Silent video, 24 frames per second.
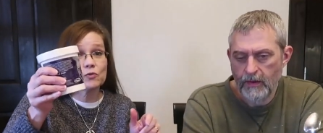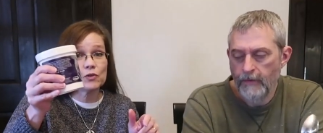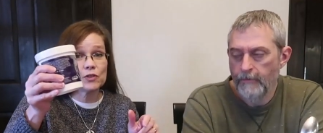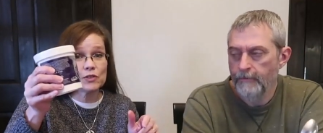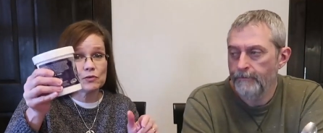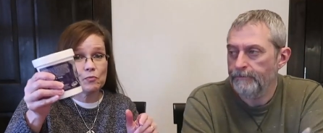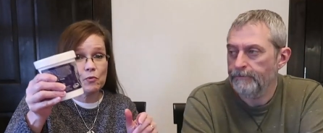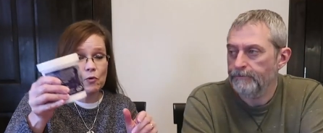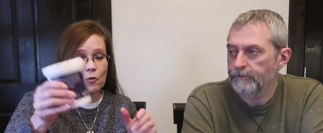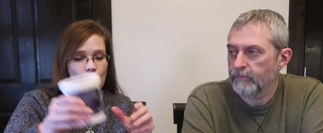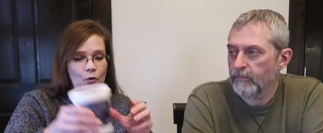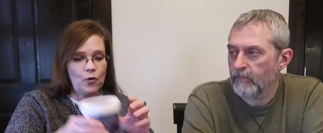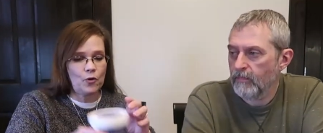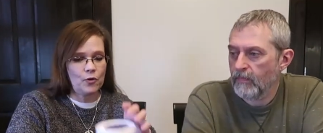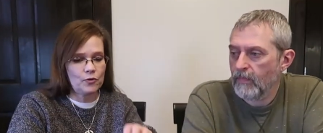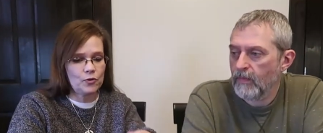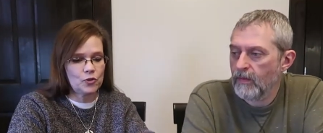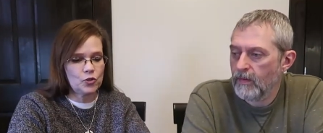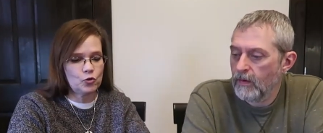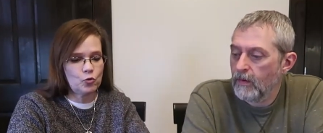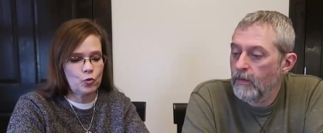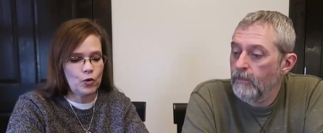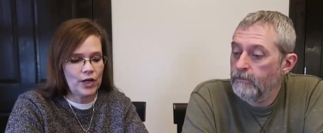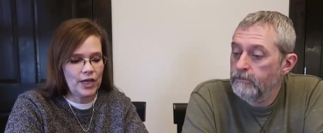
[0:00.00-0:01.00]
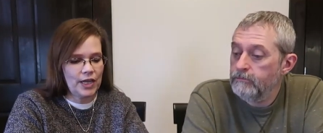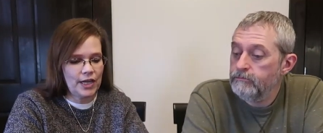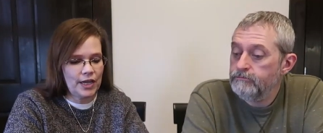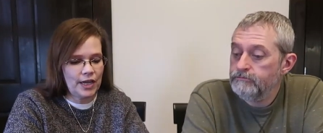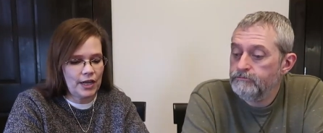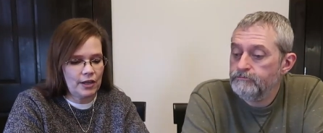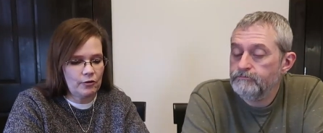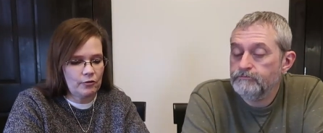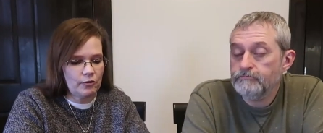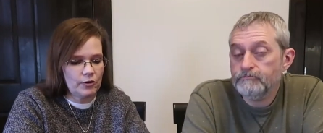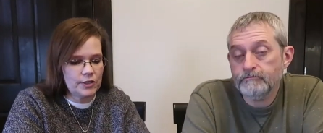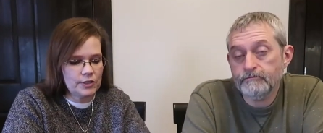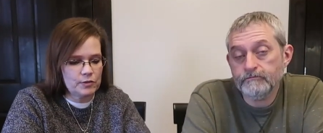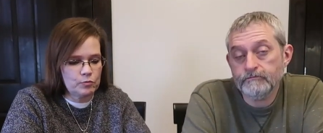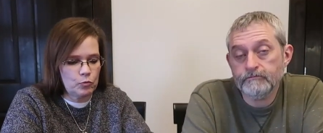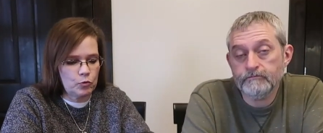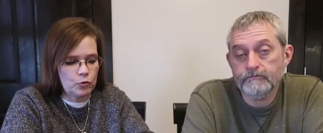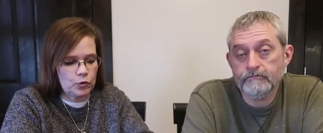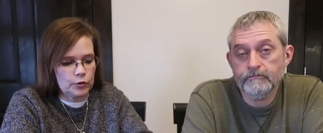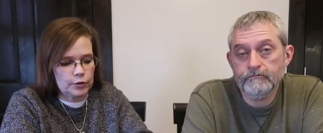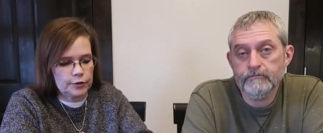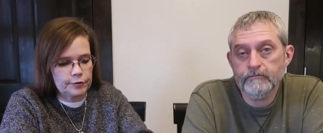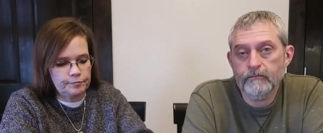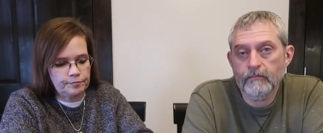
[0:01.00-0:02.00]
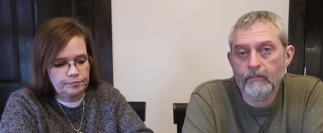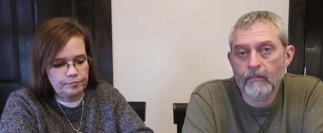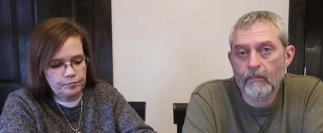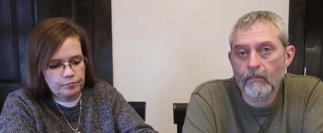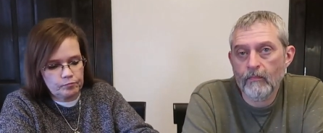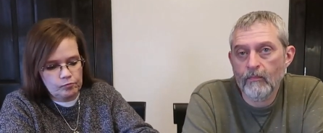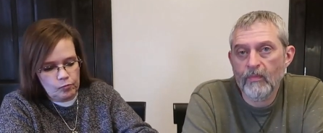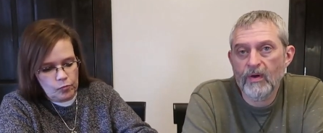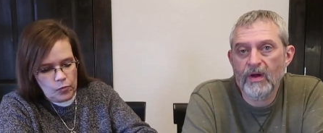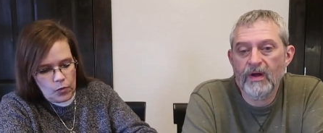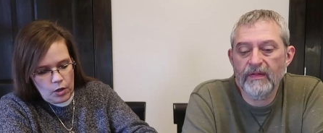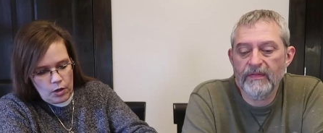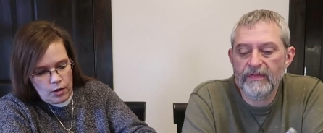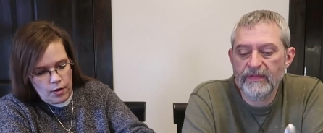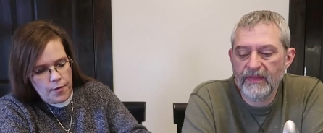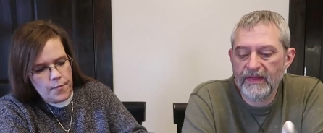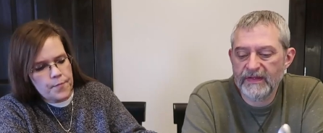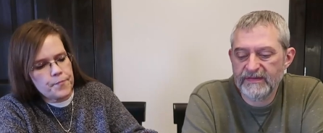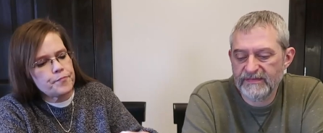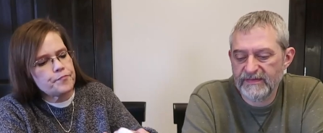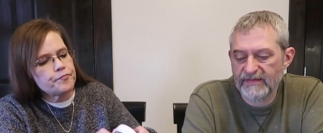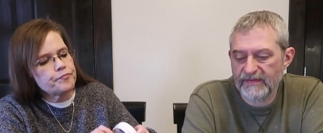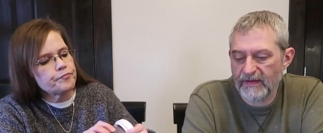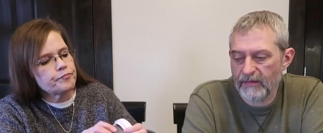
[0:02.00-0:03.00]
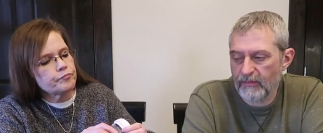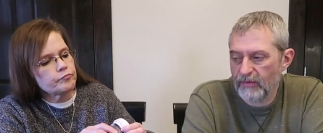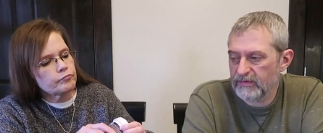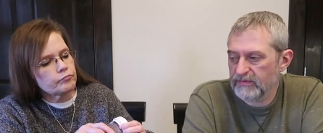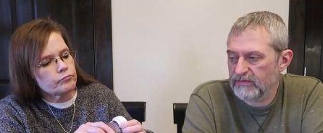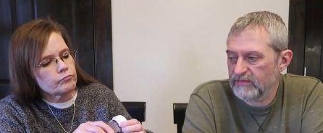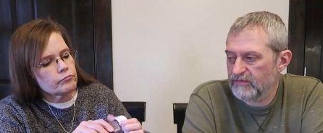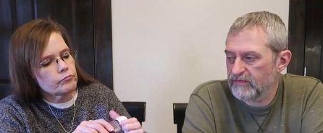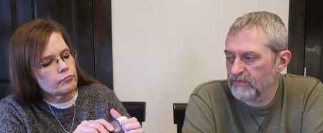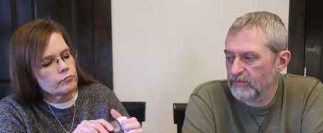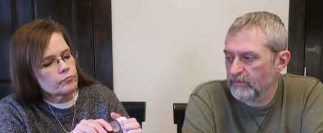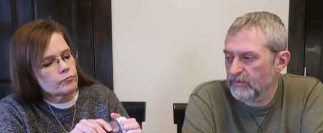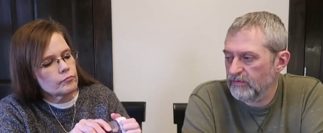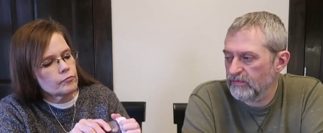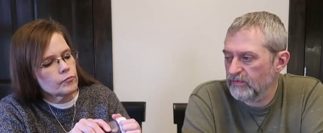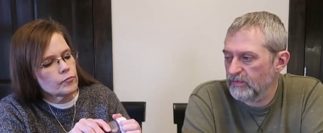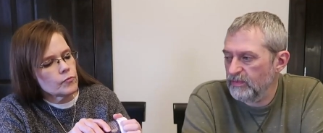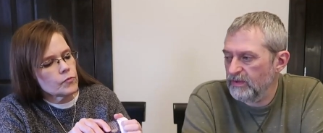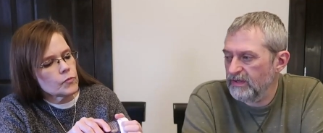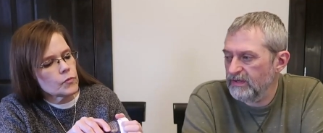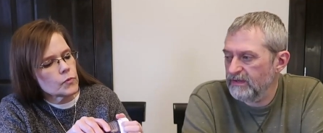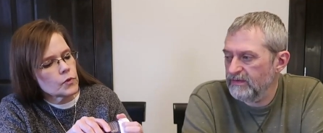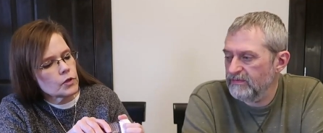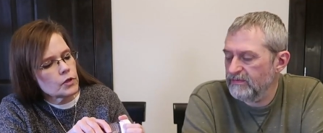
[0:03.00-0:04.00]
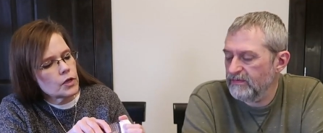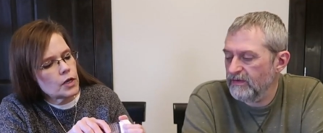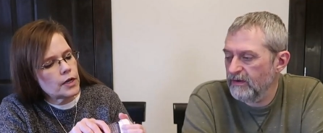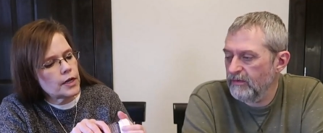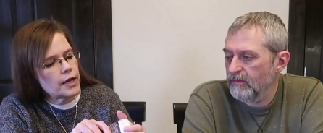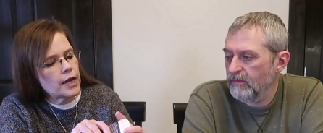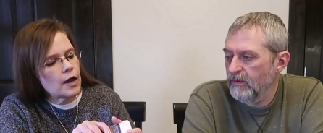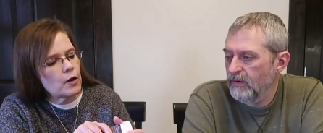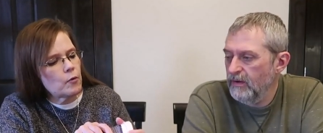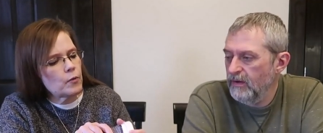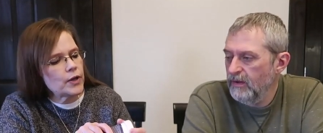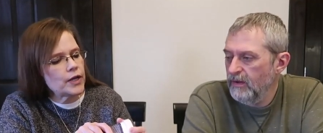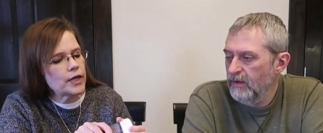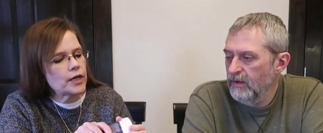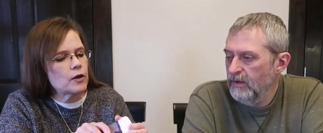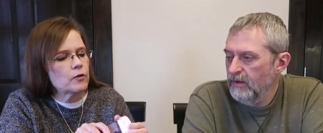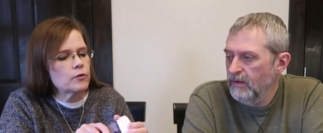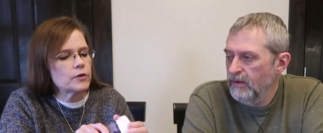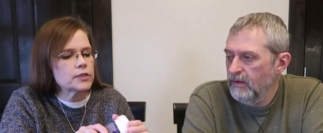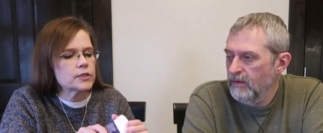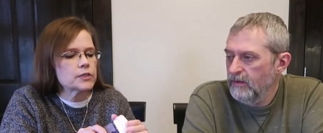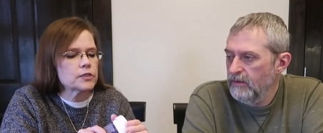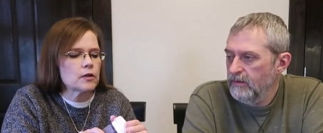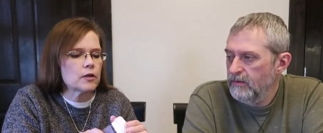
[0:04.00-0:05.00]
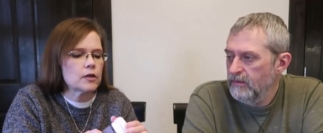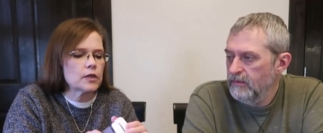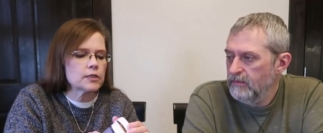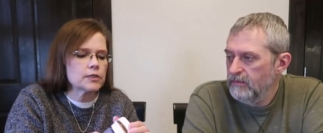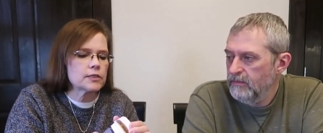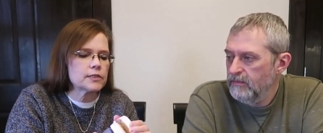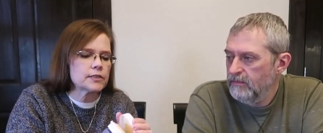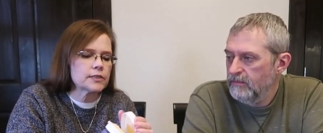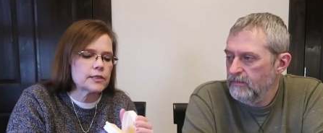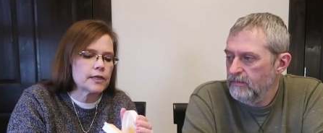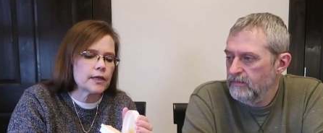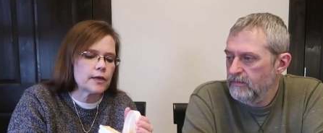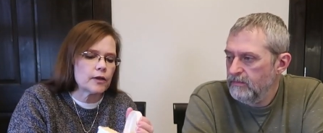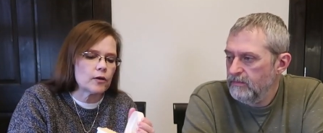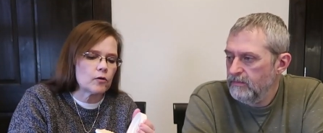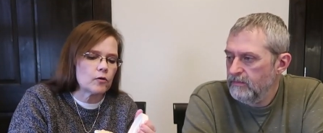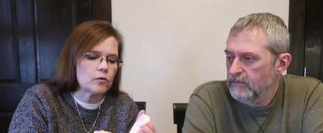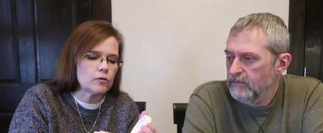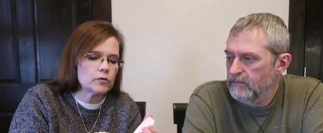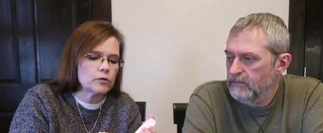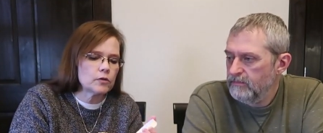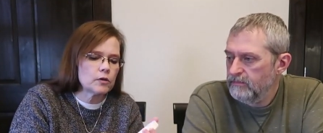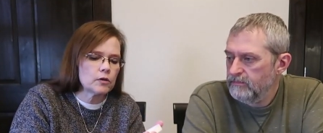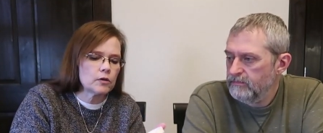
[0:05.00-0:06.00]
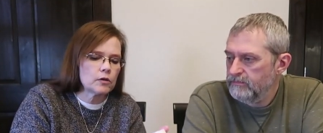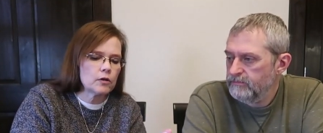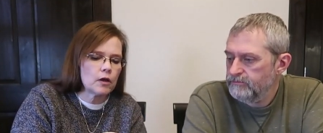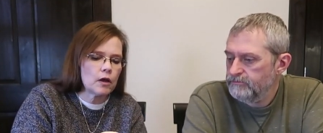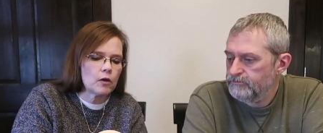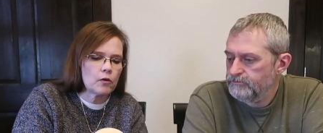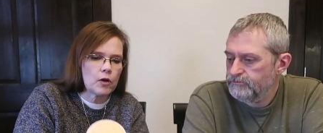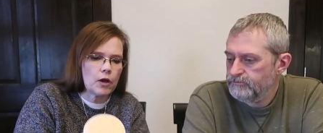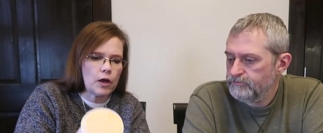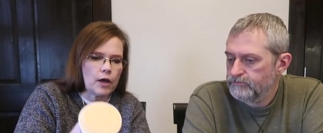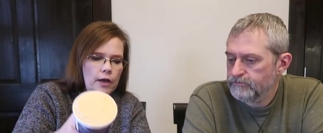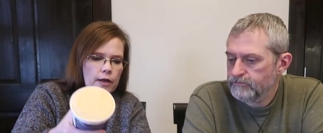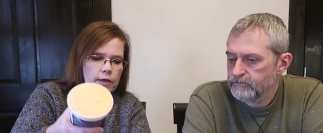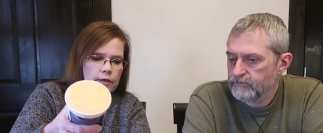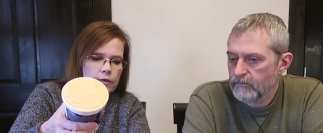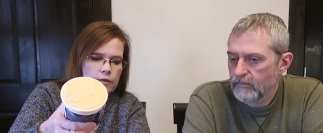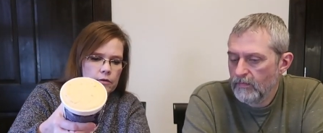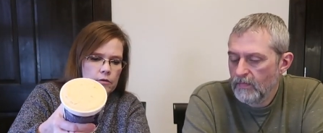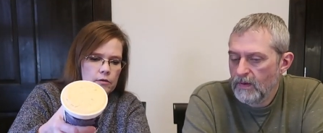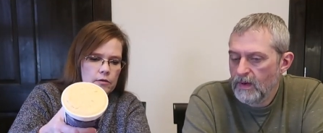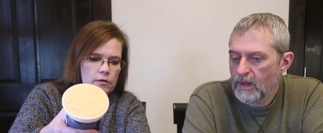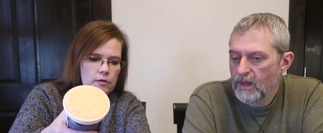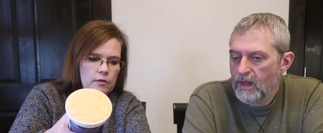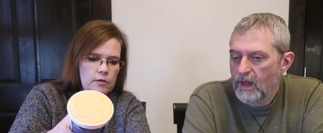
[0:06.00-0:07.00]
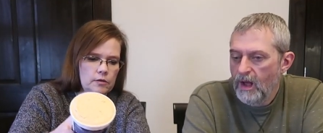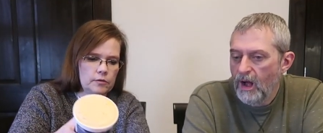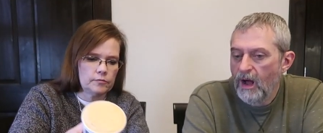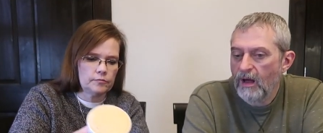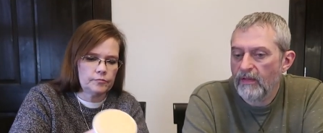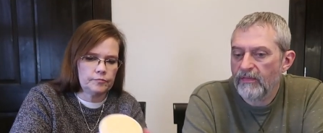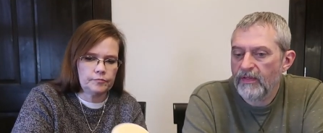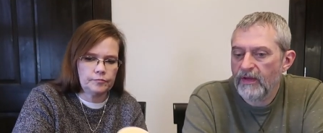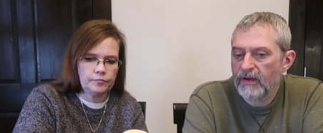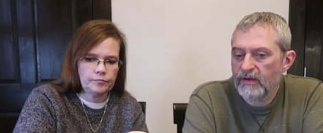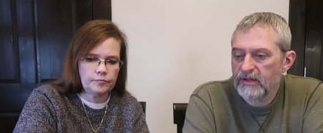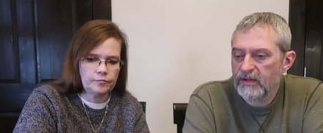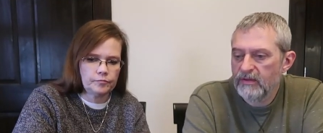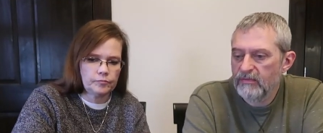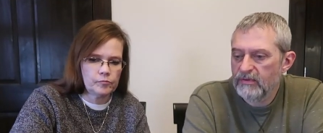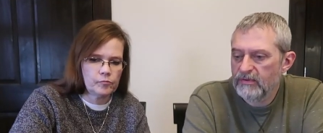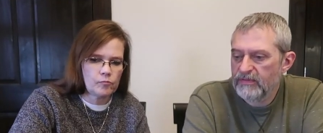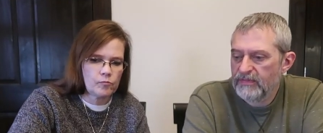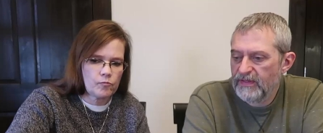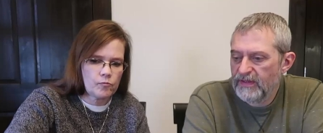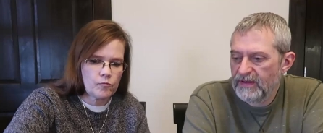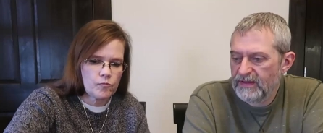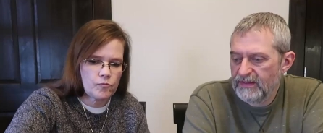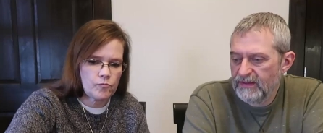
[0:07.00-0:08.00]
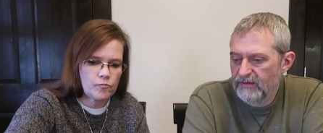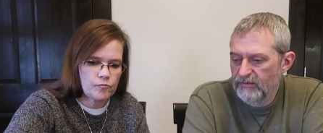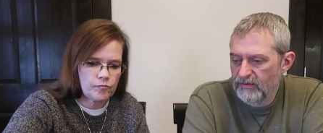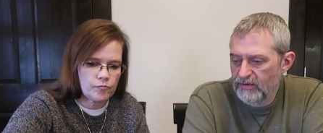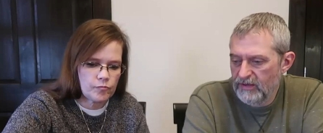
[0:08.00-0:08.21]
Speaker 1: one's more, 20 calories more.
Speaker 2: Well, they said that wasn't super sweet. So.
Speaker 1: And now we know it's not sealed. Okay.
Speaker 2: Although you would think you